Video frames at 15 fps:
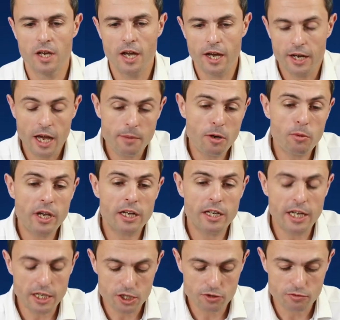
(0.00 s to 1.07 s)
And how about we add
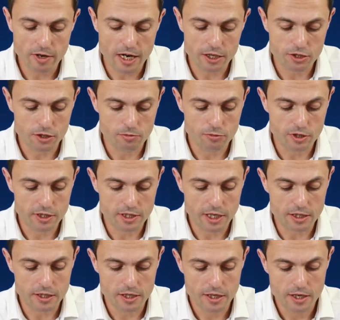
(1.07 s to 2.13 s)
an extra action where it
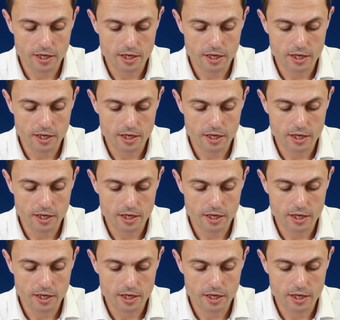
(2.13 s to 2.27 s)
says,